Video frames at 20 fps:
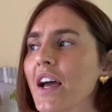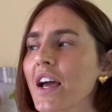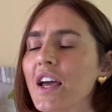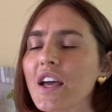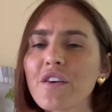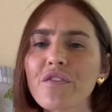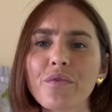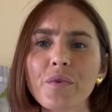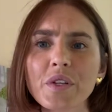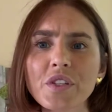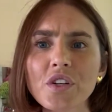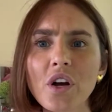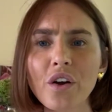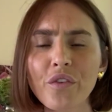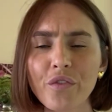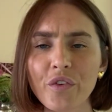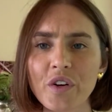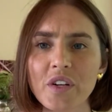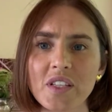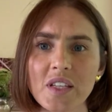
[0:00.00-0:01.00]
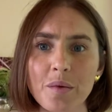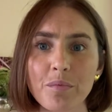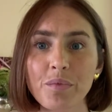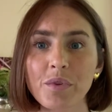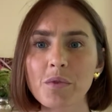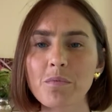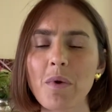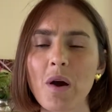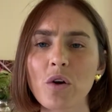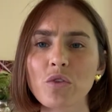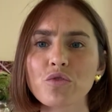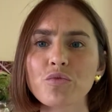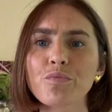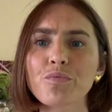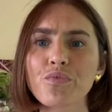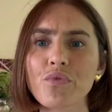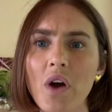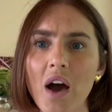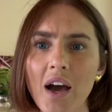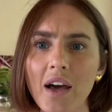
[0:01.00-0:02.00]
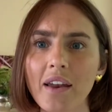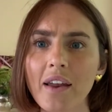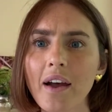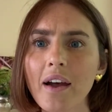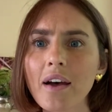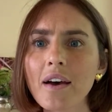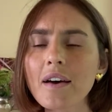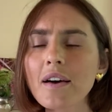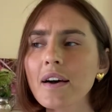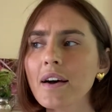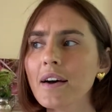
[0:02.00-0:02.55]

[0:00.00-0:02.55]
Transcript: If we talk, for example, about Prada,